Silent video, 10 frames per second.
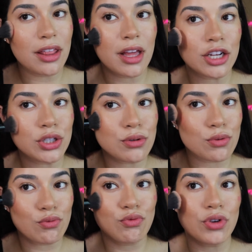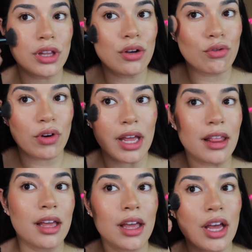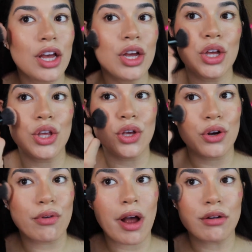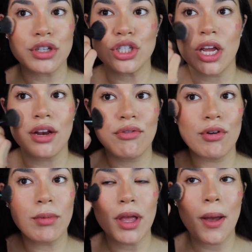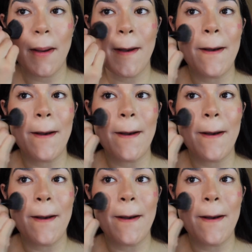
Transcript: I think I chose a really great like year-round shade for me,